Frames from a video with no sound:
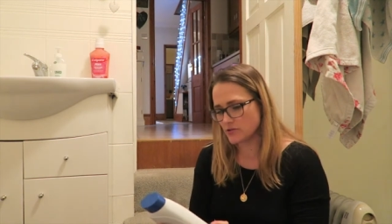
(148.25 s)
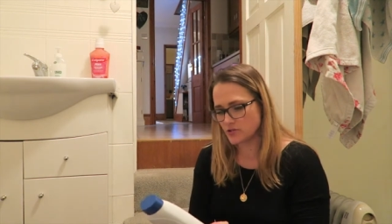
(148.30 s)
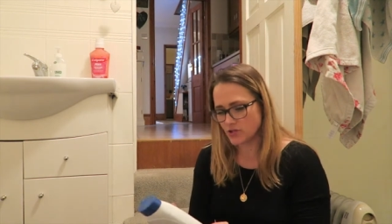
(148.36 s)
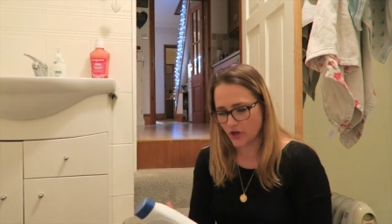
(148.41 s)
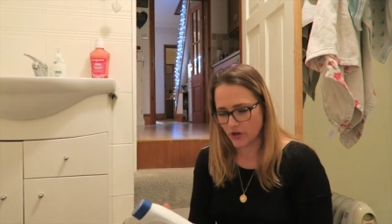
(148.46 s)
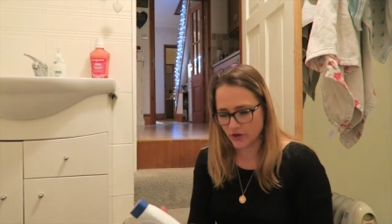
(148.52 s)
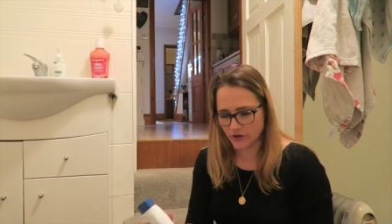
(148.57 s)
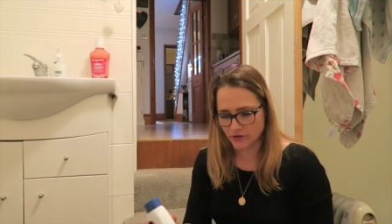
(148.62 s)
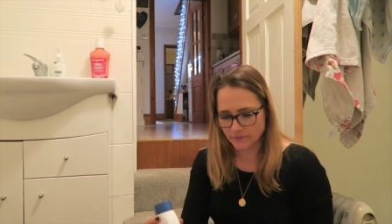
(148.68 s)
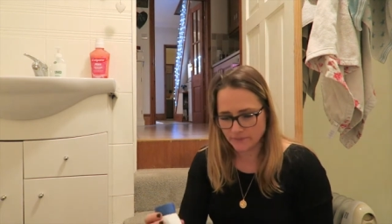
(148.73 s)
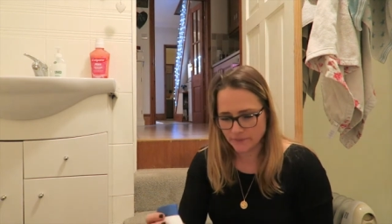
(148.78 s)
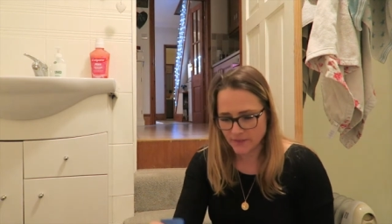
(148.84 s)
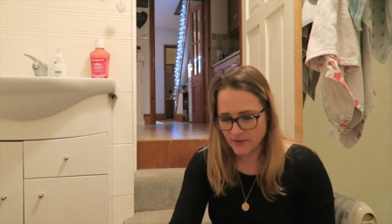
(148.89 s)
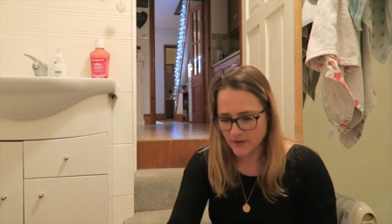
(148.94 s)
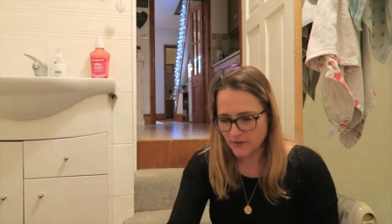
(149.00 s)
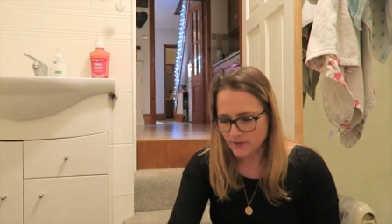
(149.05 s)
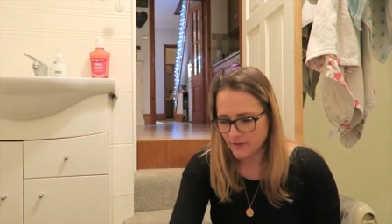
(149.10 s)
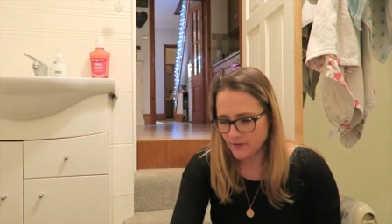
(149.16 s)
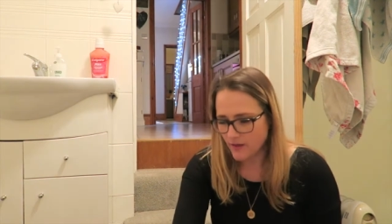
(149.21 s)
So
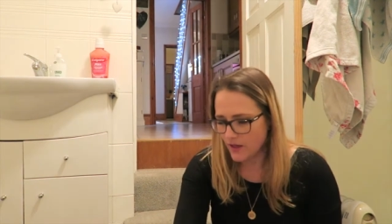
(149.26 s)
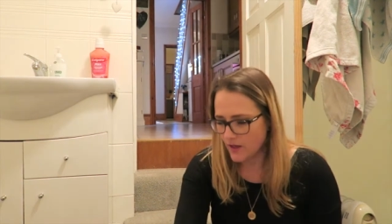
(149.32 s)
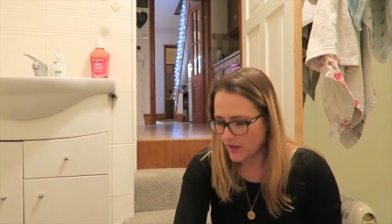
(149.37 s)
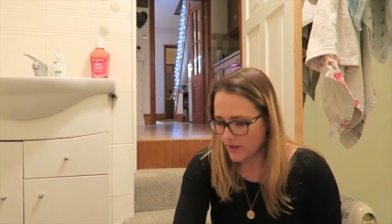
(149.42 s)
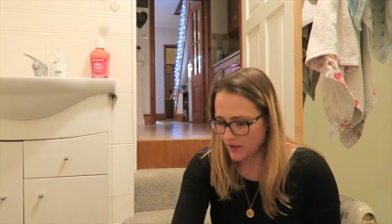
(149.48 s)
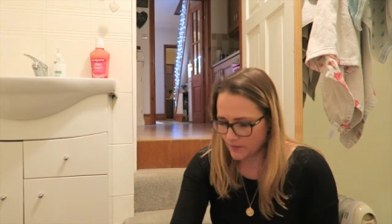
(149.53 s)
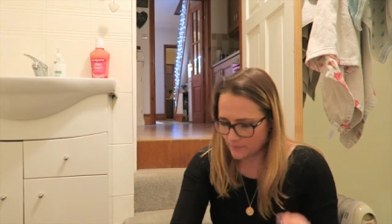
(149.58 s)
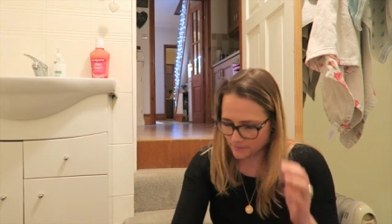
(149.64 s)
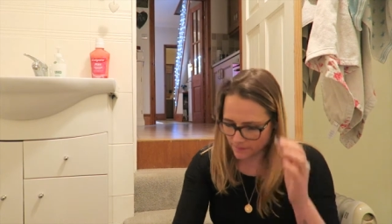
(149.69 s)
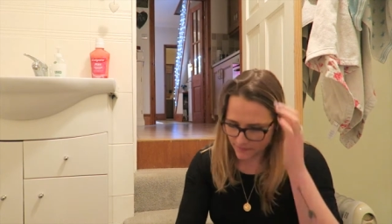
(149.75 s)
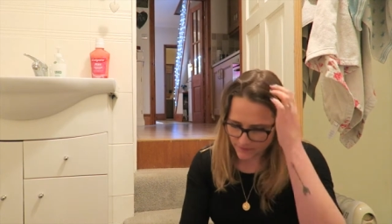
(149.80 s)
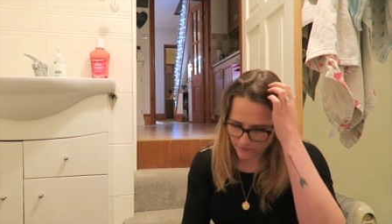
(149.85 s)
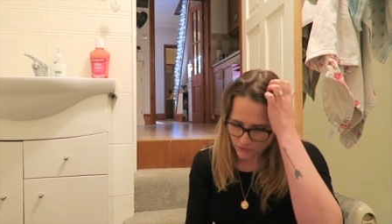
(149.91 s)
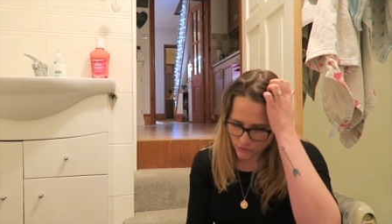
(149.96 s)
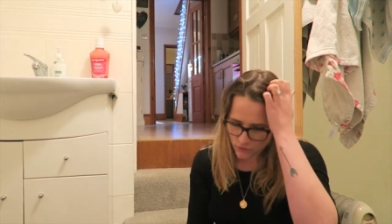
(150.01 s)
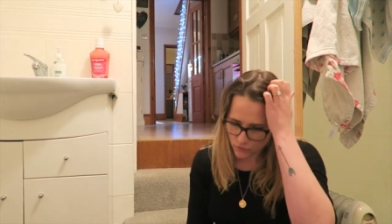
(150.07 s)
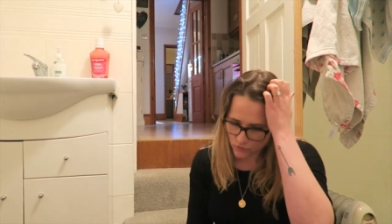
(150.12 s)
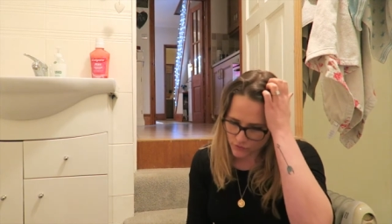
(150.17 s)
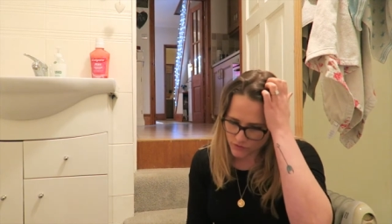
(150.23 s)
um,
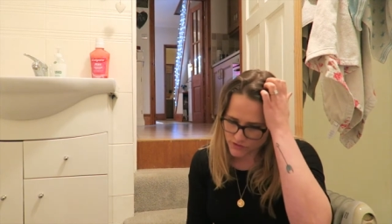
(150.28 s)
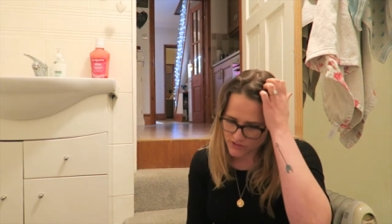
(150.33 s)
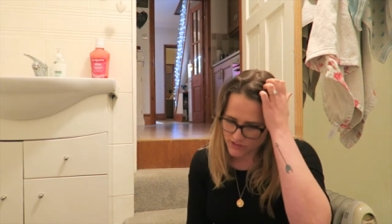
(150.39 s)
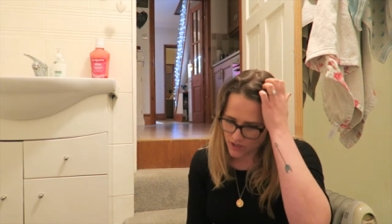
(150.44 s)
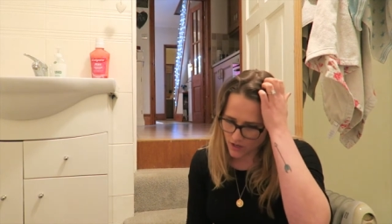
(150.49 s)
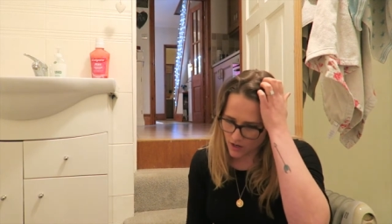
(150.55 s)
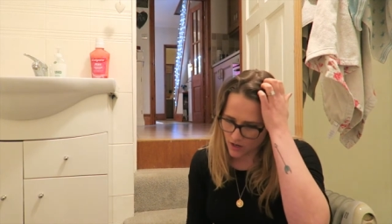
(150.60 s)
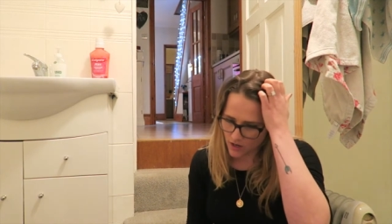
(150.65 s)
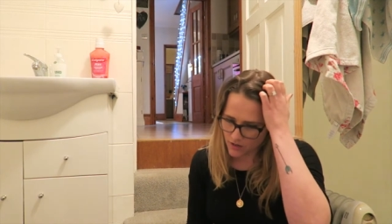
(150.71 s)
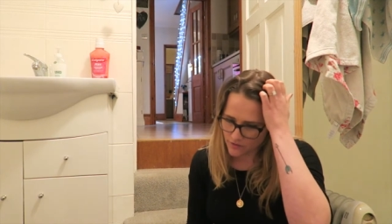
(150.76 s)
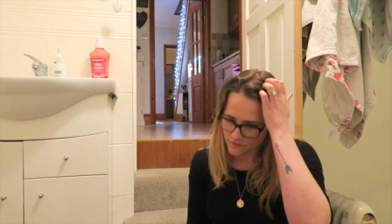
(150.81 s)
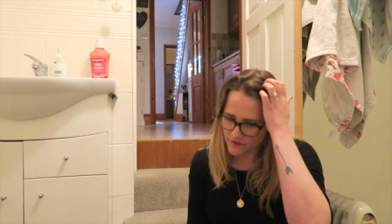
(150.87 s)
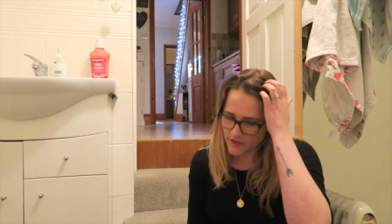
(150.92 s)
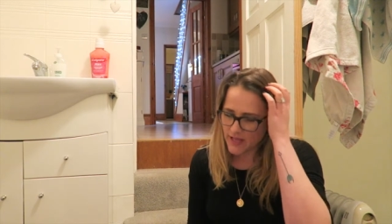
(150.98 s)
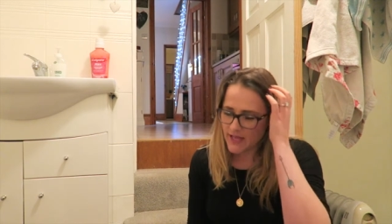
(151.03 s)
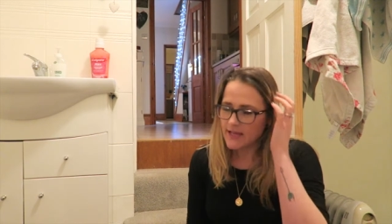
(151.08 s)
they've got all the stuff.